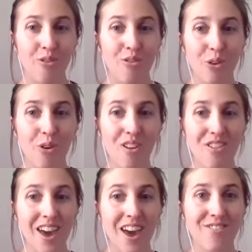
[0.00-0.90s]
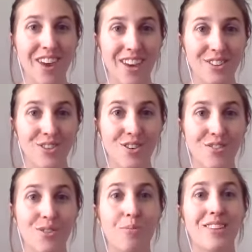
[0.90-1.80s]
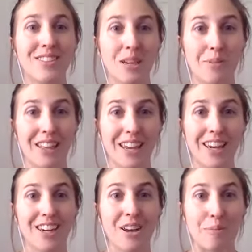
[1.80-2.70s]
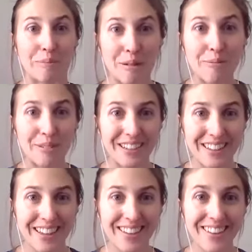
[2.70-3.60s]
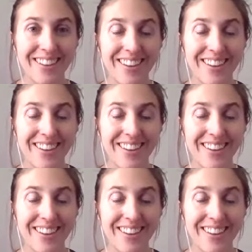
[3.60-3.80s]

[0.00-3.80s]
for that vagus nerve to be stimulated appropriately